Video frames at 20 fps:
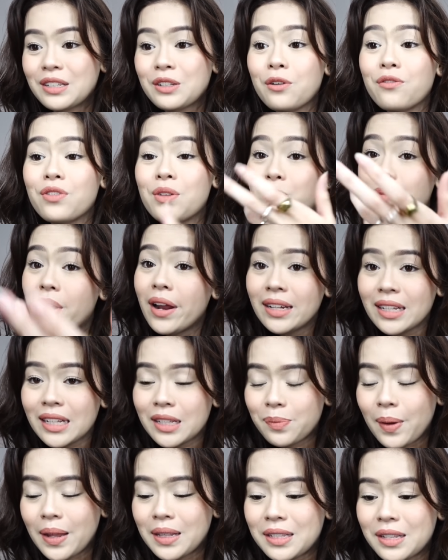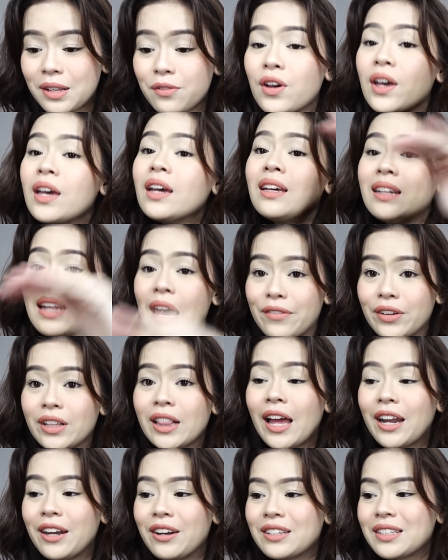So if the brand is expensive, the advent
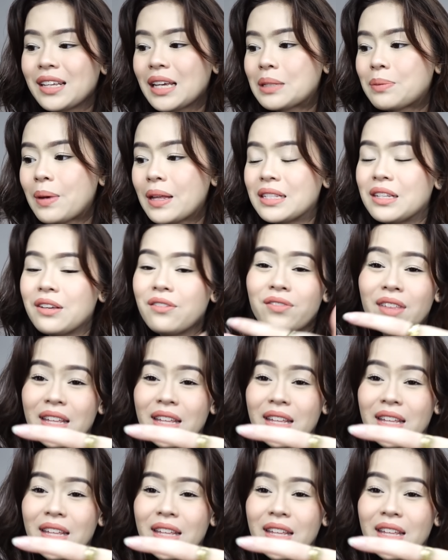calendar is expensive.